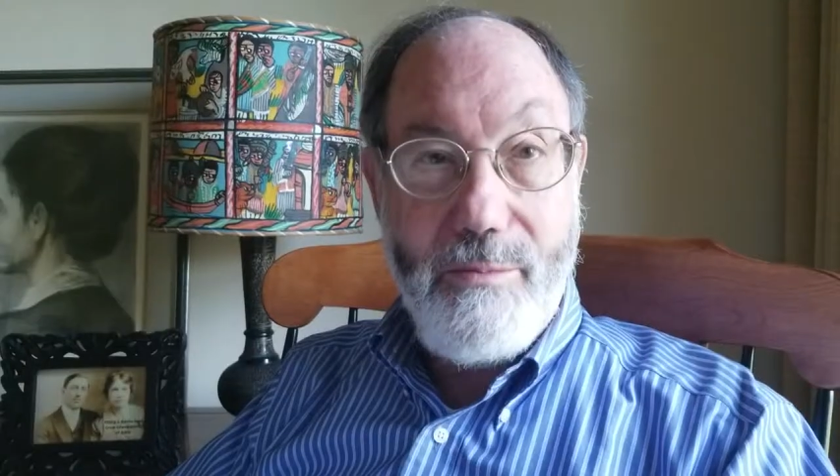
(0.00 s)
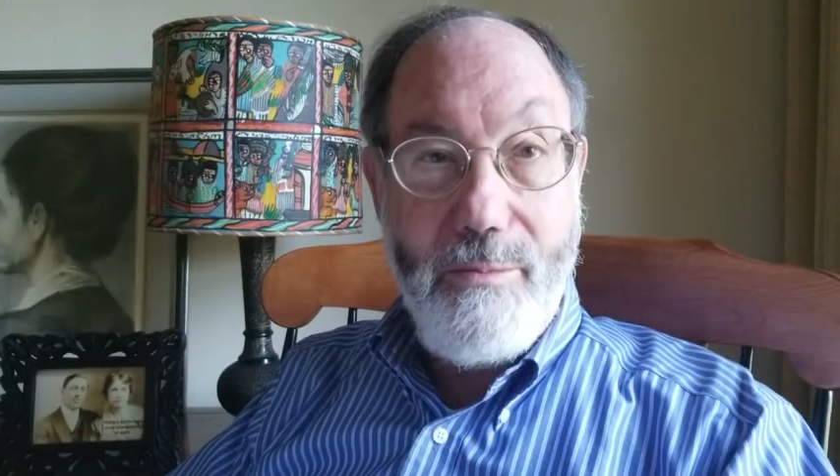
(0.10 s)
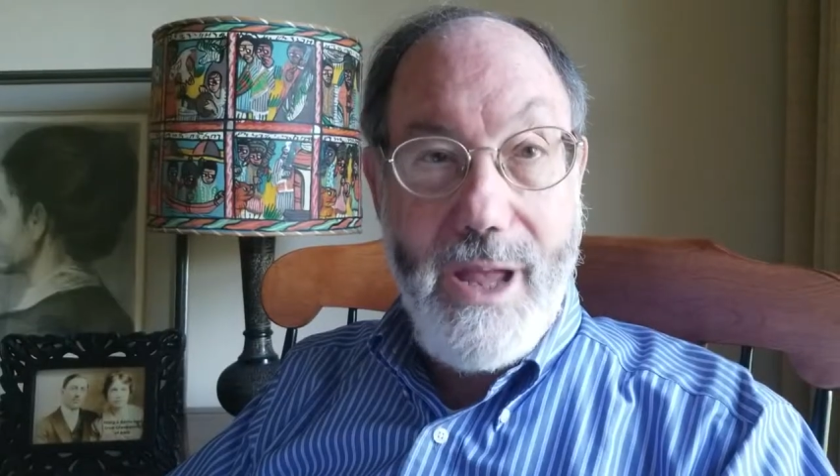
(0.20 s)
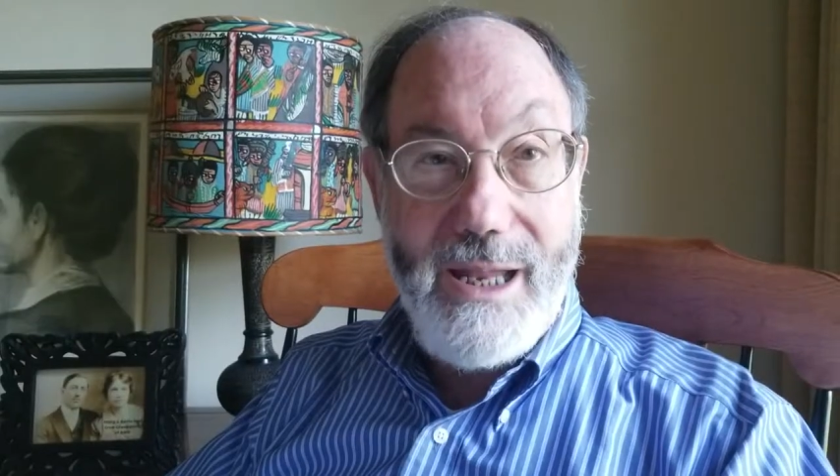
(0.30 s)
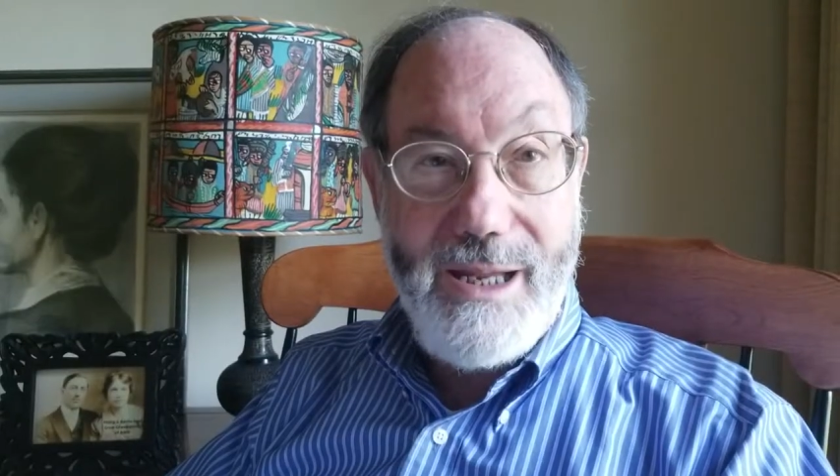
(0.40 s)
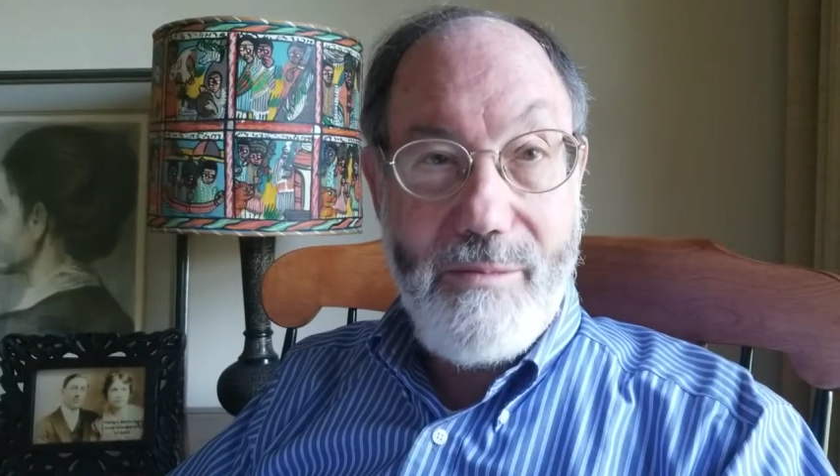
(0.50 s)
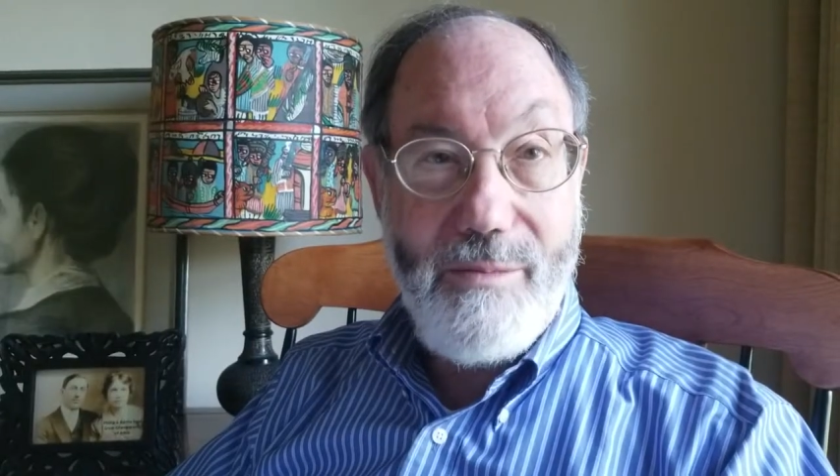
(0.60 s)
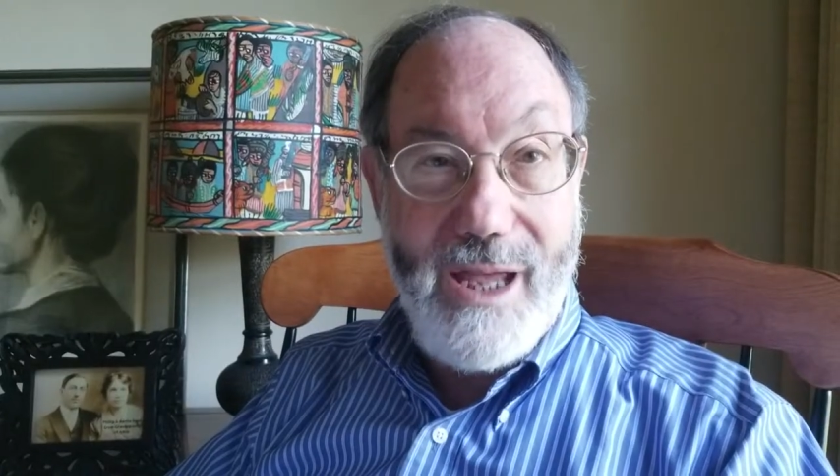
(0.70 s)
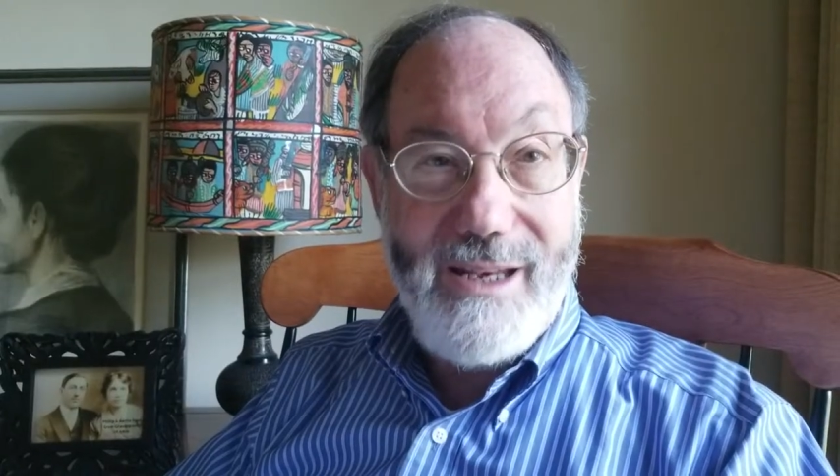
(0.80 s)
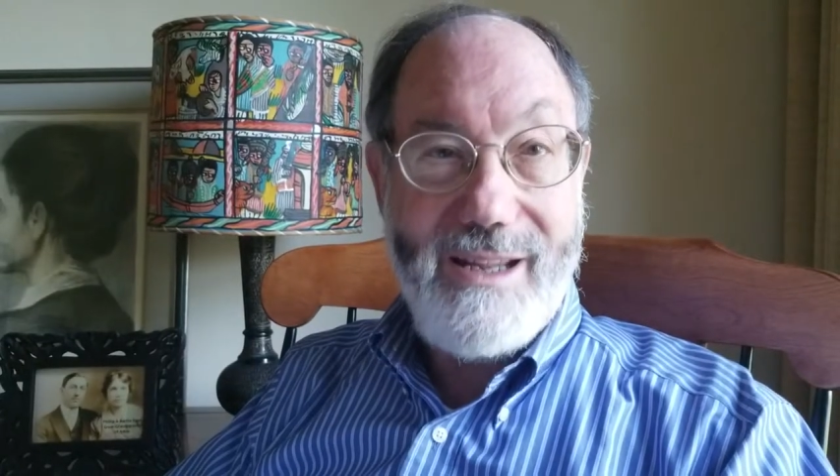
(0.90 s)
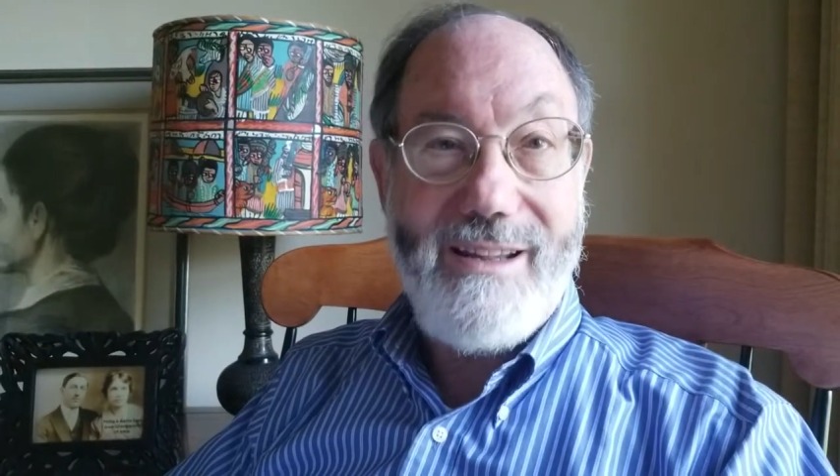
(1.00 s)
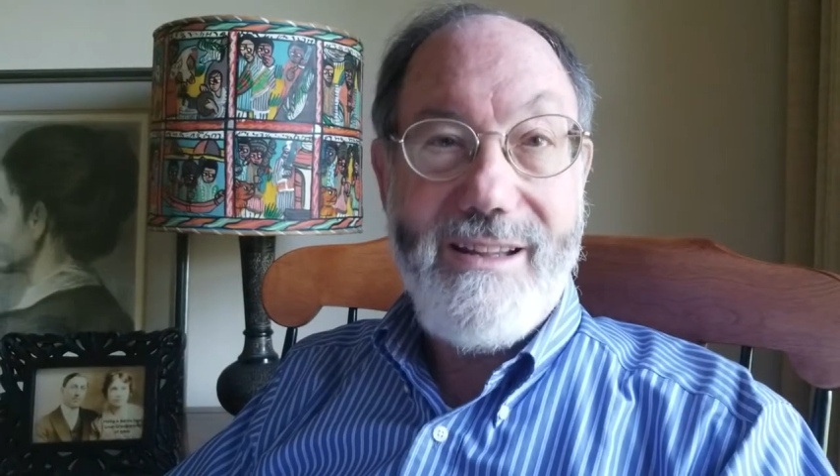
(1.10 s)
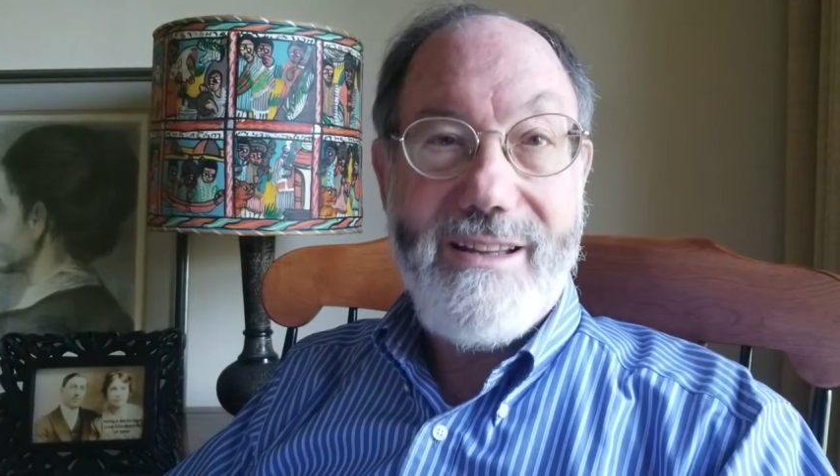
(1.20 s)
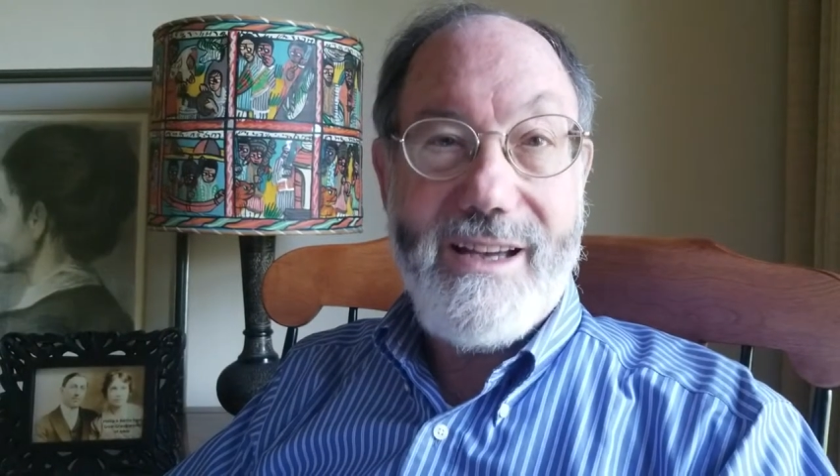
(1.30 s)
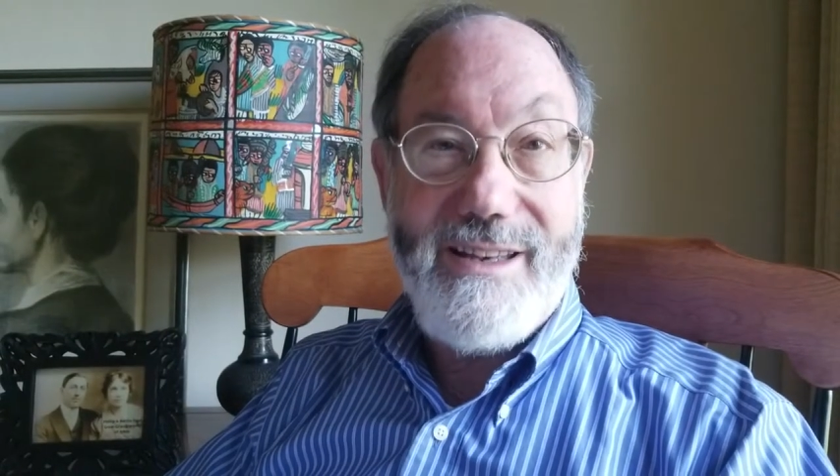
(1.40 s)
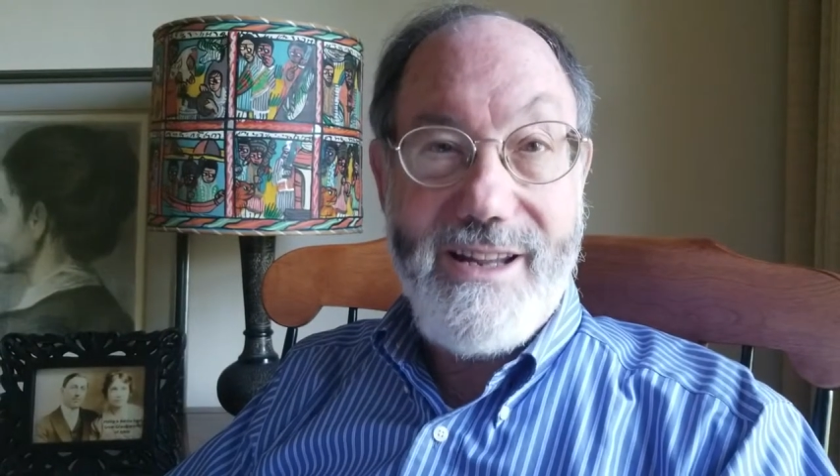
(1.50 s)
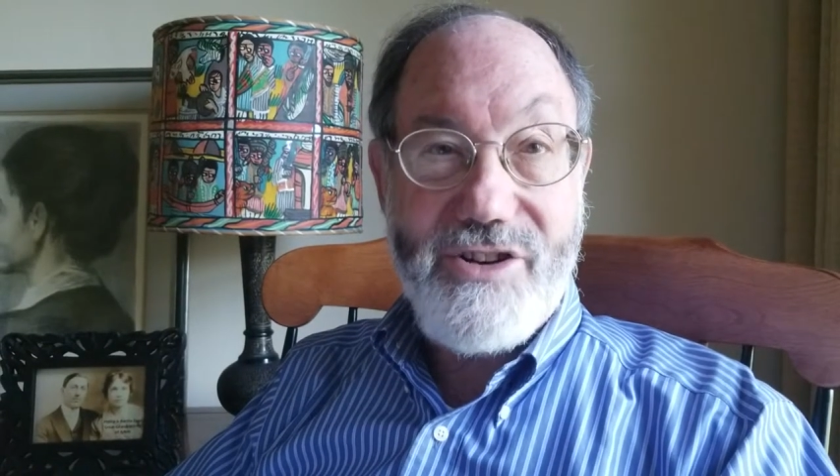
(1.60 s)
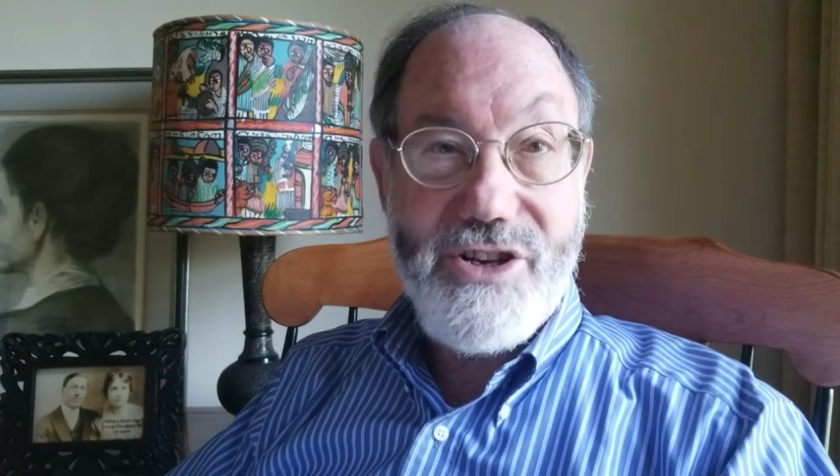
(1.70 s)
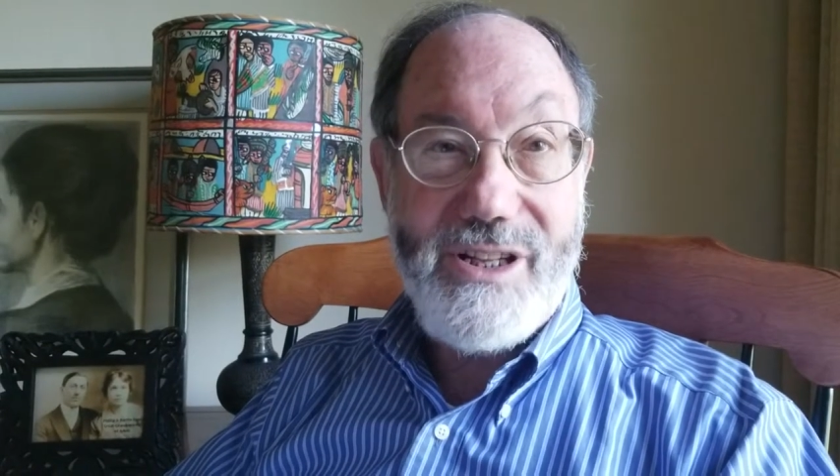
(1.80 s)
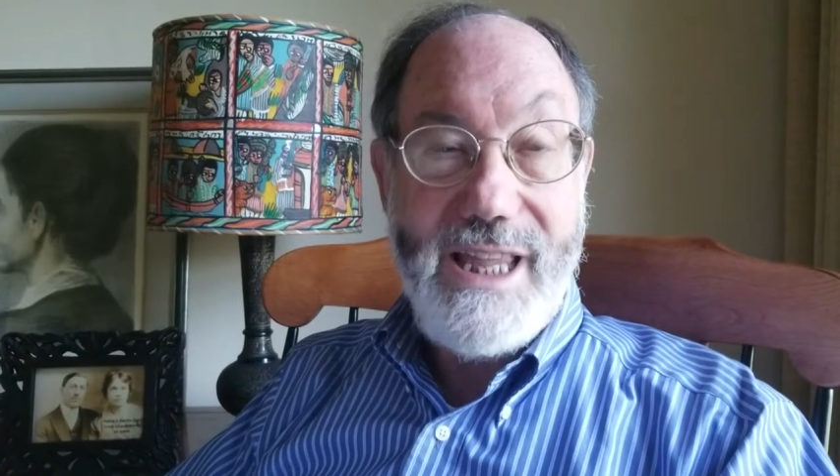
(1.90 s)
many, many
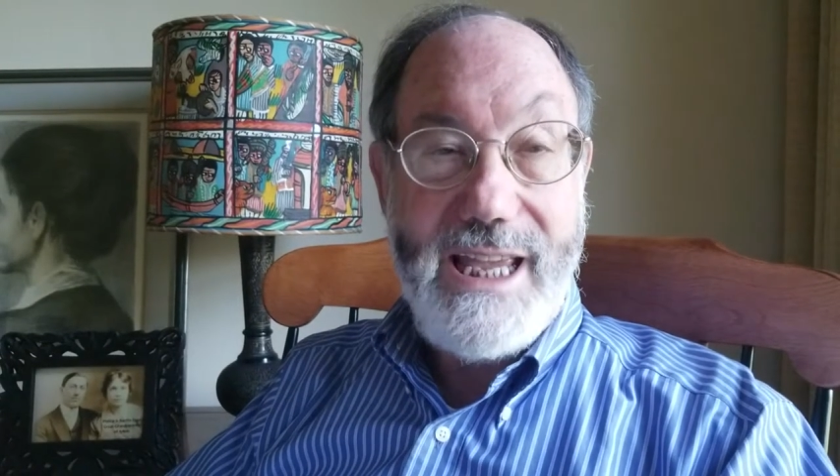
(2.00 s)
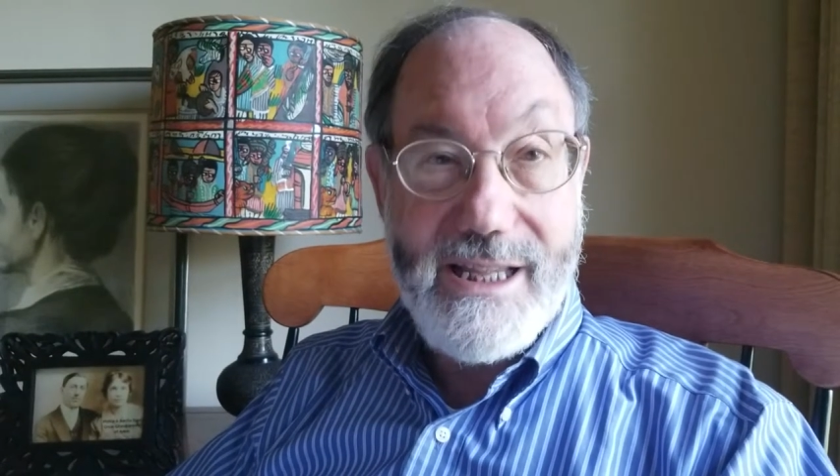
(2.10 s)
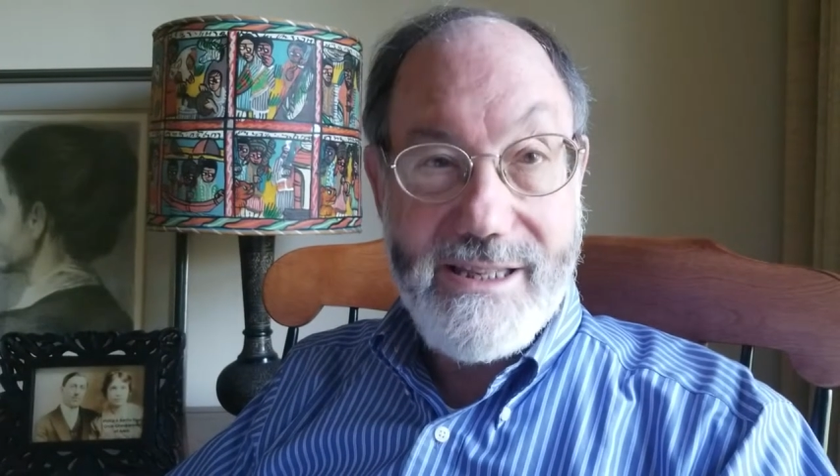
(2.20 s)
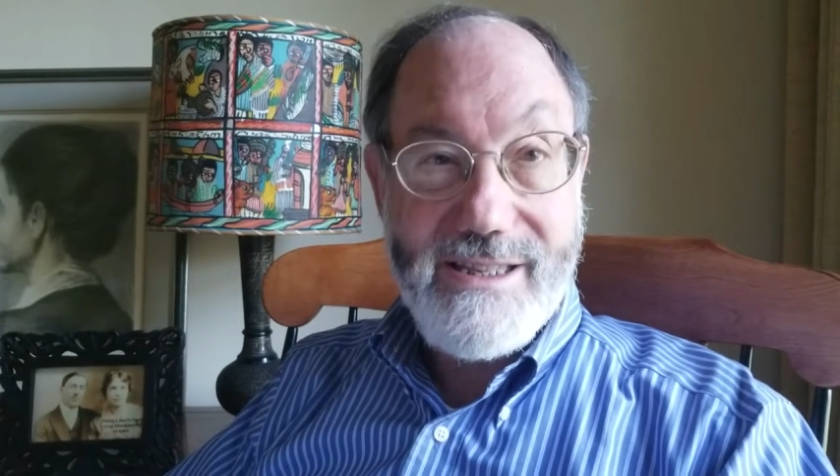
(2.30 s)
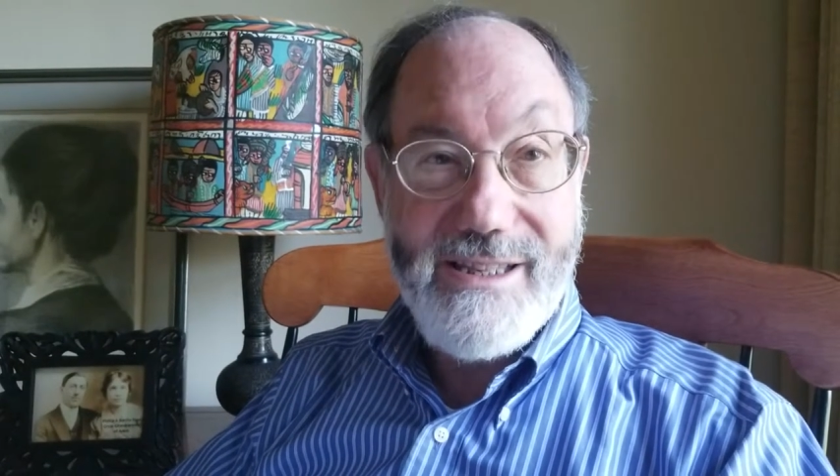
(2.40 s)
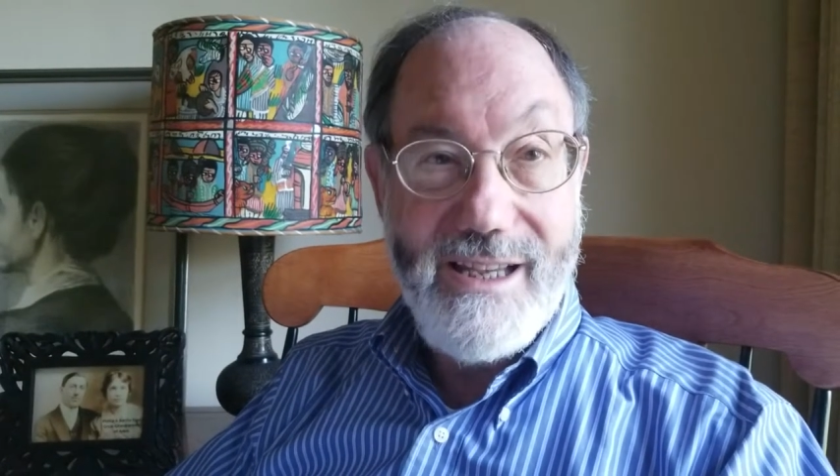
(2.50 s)
additional hits.